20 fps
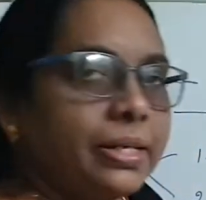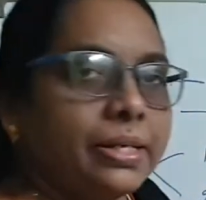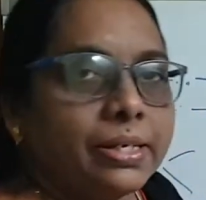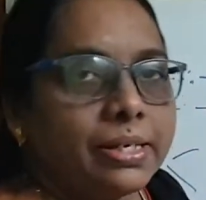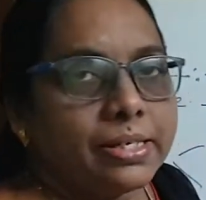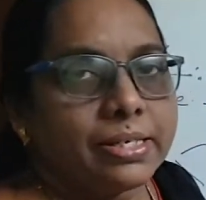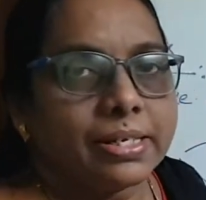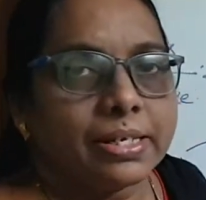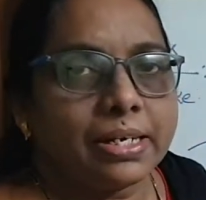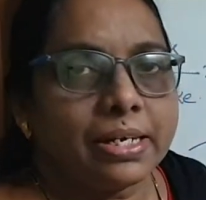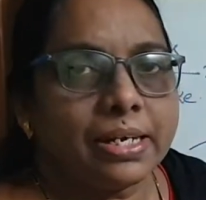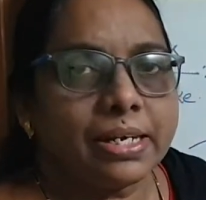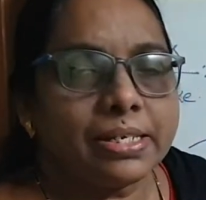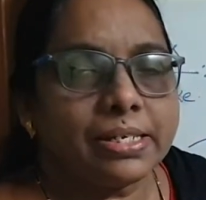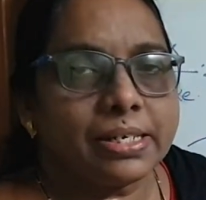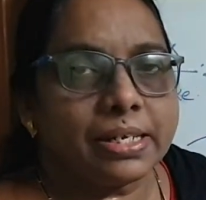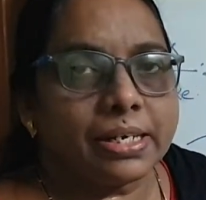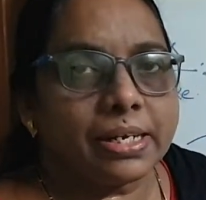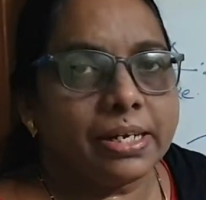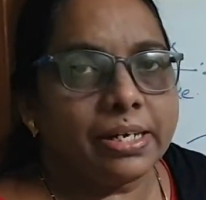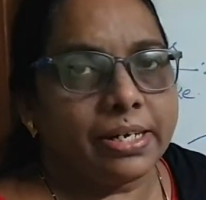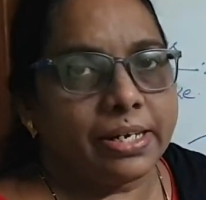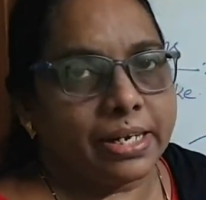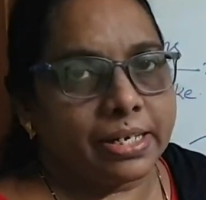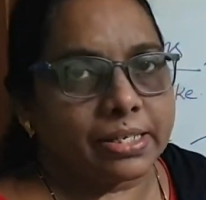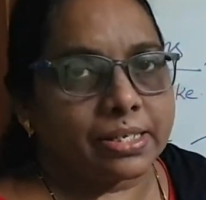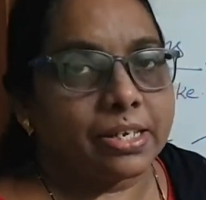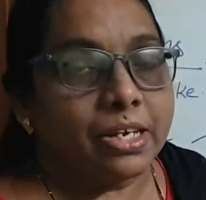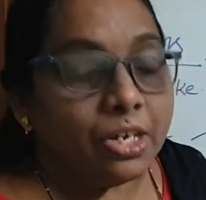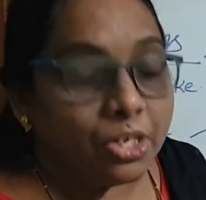is it clear, children?
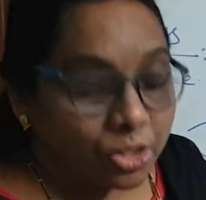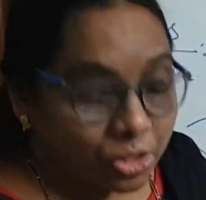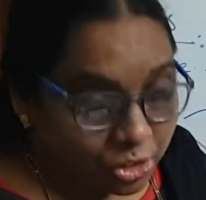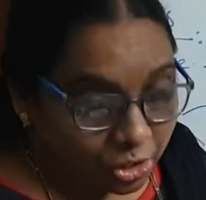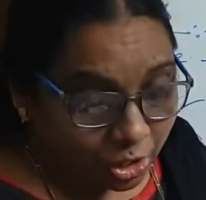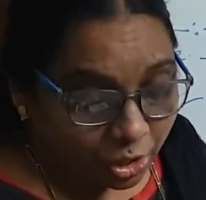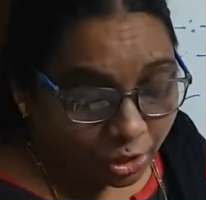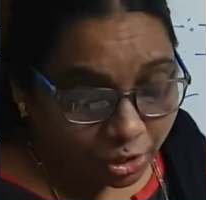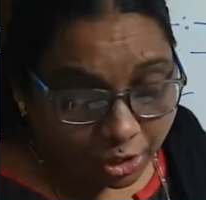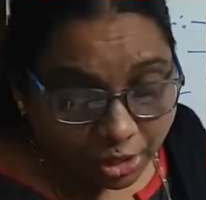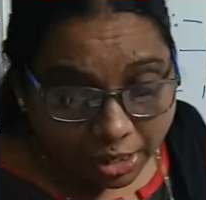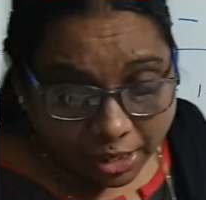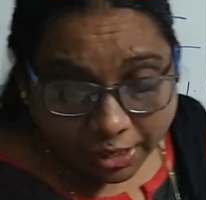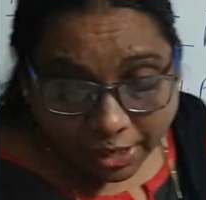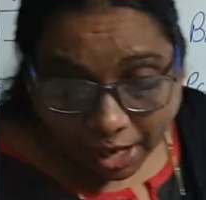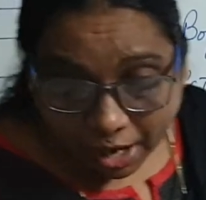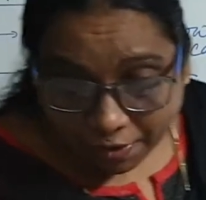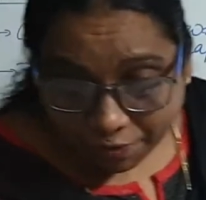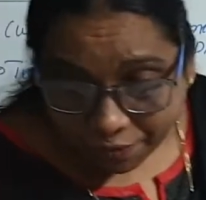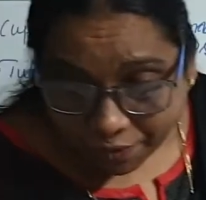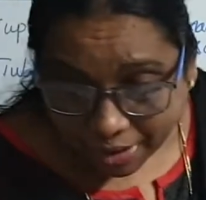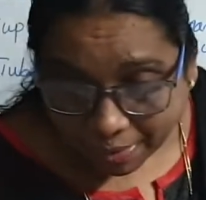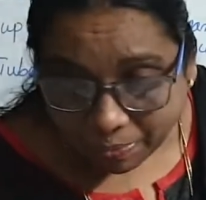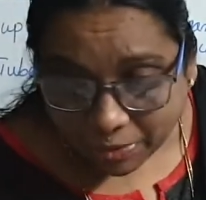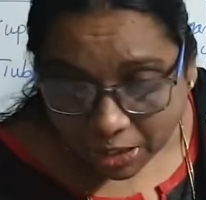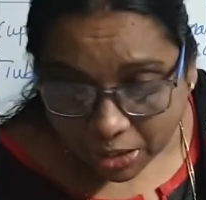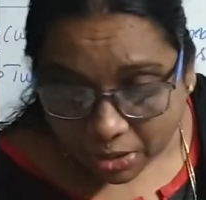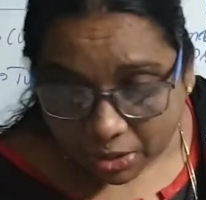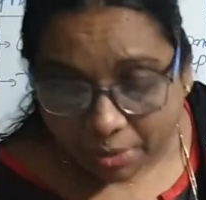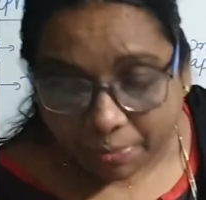Yes. So now from the
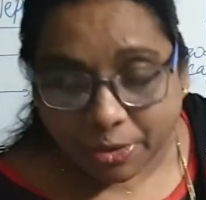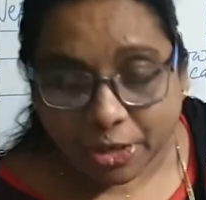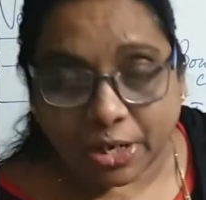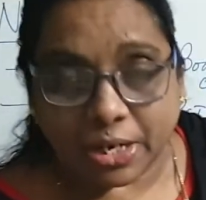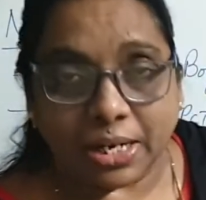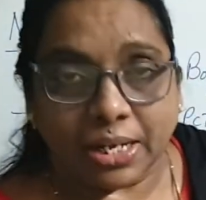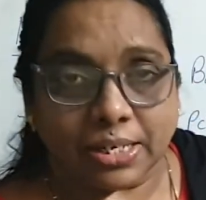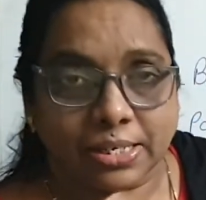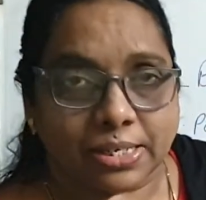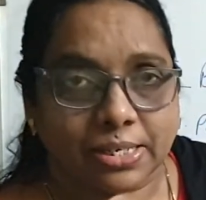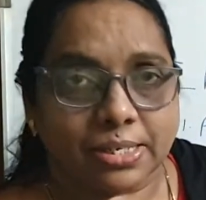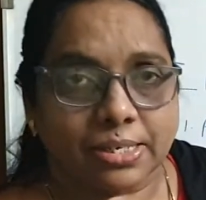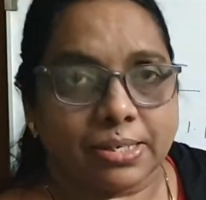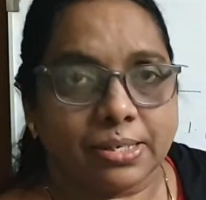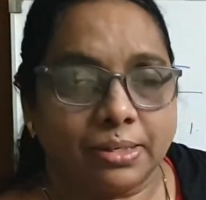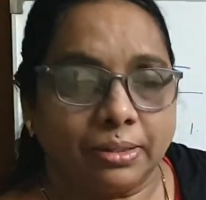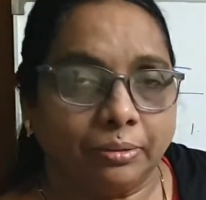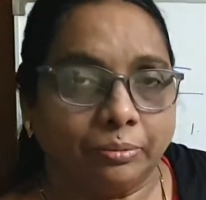glomerulus,